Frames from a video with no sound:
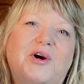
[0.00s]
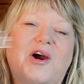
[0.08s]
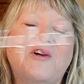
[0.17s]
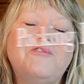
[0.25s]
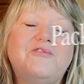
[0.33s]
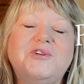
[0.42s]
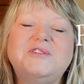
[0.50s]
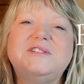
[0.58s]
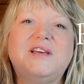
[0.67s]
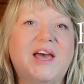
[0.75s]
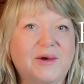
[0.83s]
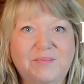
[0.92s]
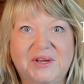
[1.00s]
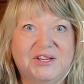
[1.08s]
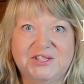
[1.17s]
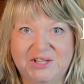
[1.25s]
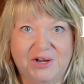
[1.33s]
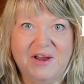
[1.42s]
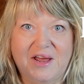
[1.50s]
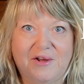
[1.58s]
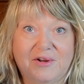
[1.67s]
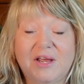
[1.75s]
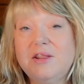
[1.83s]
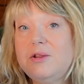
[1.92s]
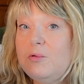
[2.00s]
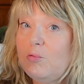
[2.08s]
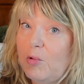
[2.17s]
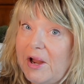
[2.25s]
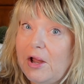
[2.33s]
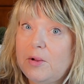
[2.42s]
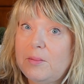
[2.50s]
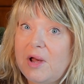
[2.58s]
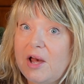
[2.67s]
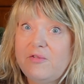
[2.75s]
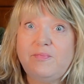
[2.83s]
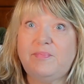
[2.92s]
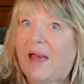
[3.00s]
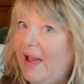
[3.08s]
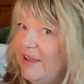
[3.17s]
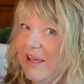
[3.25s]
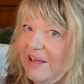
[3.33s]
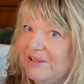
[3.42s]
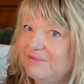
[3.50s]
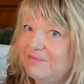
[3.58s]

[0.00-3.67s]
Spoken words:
our first epic showdown in the realm of packing.